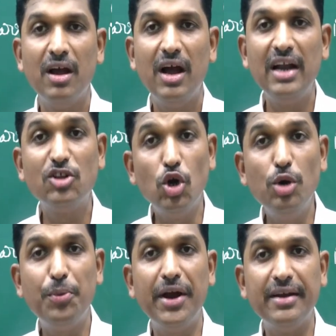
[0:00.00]
And third
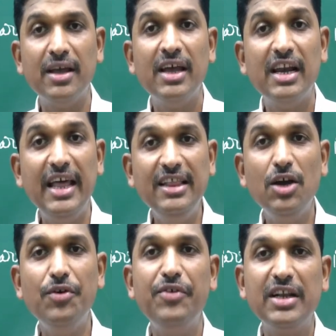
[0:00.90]
point, length
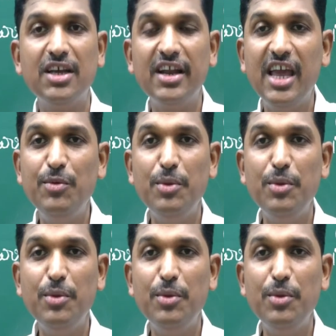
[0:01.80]
of a vector AB